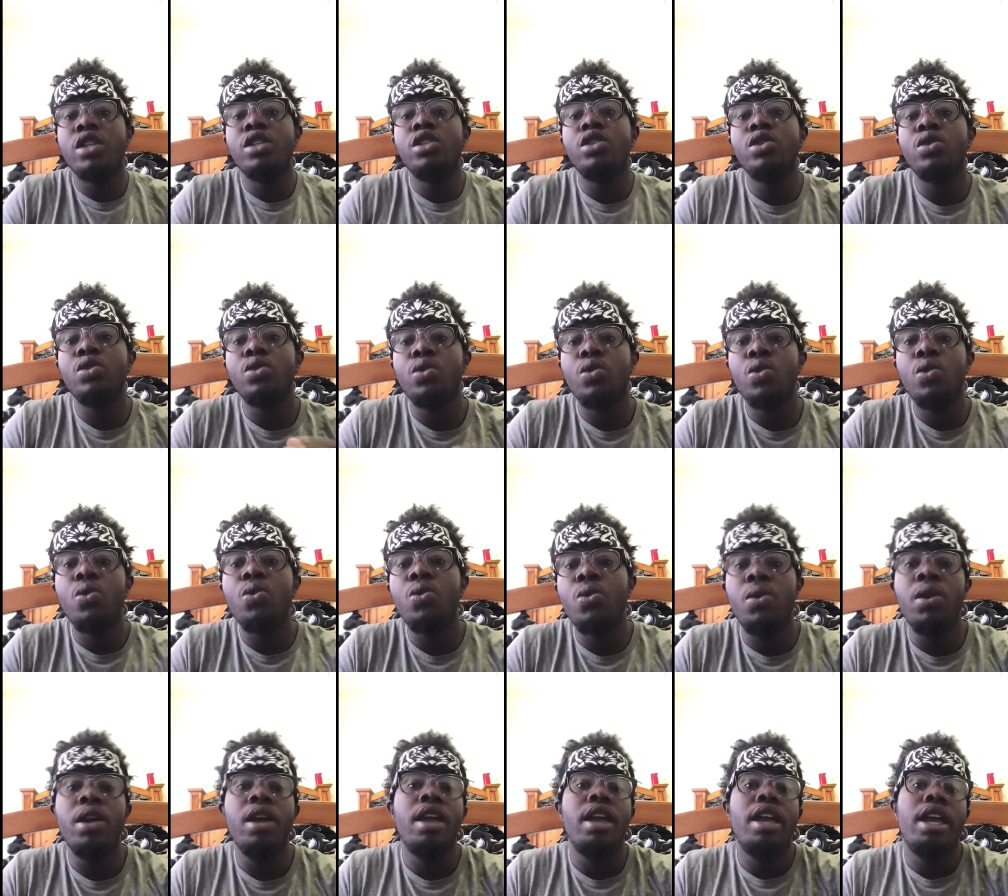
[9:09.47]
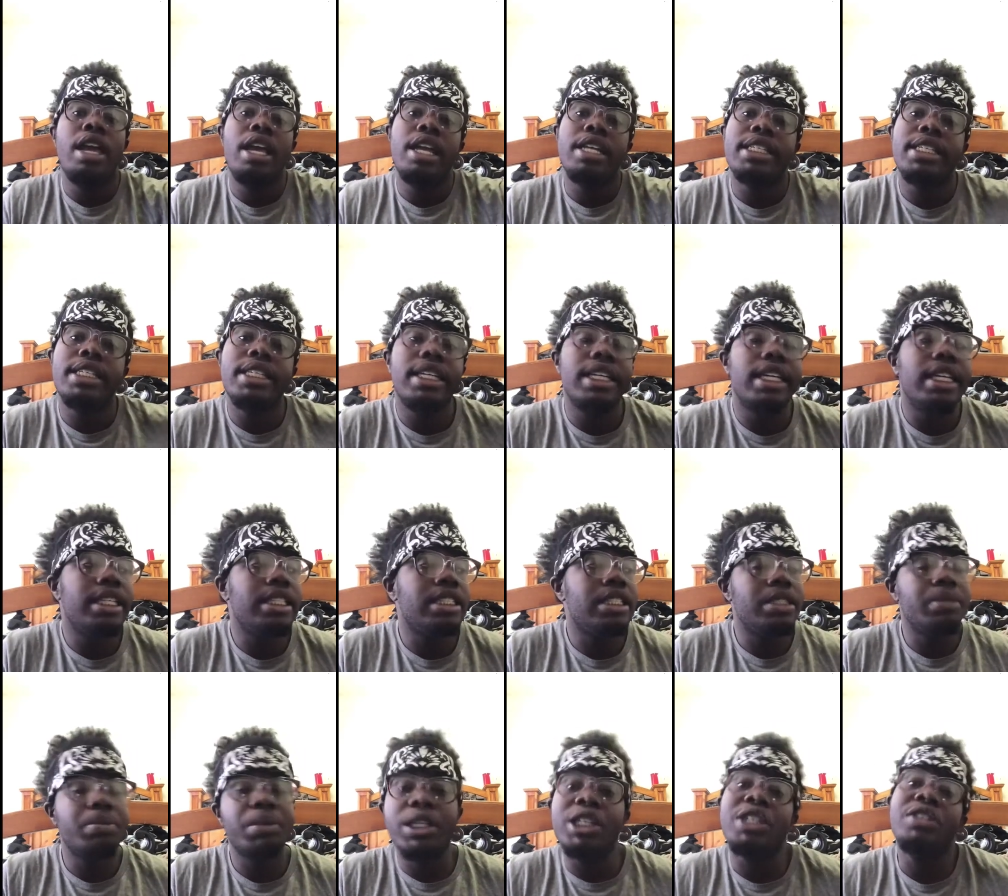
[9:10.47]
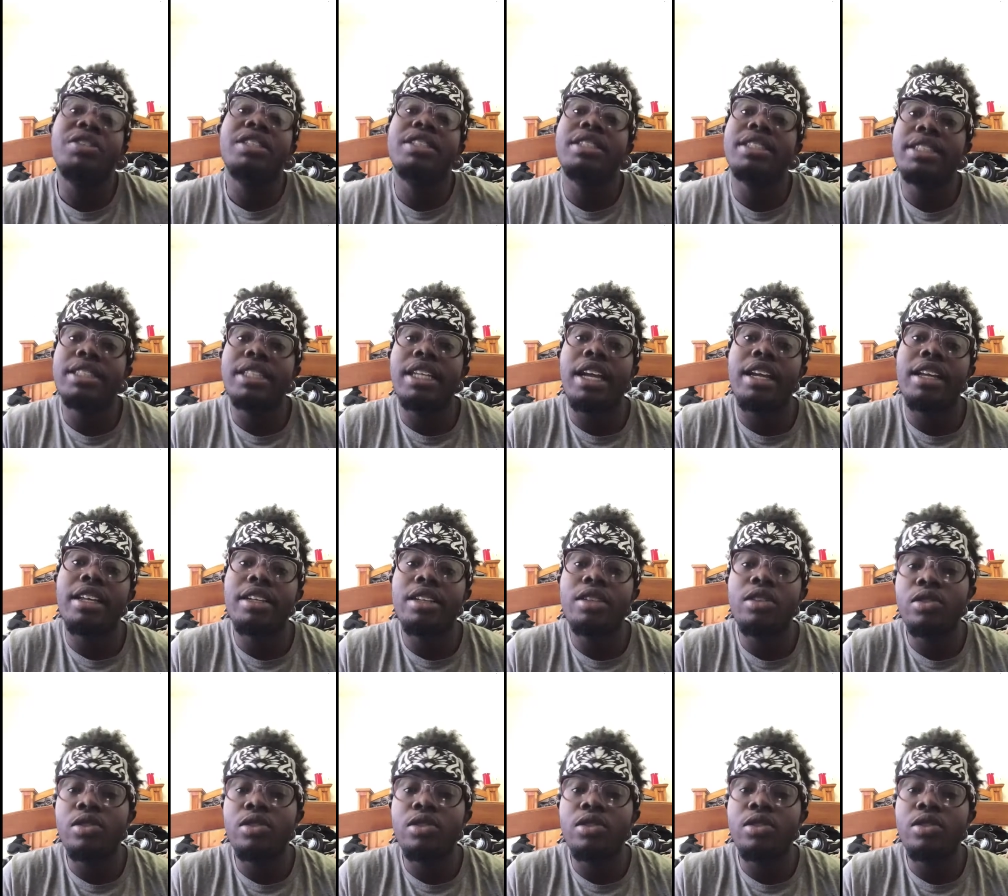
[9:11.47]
to go and to experience that,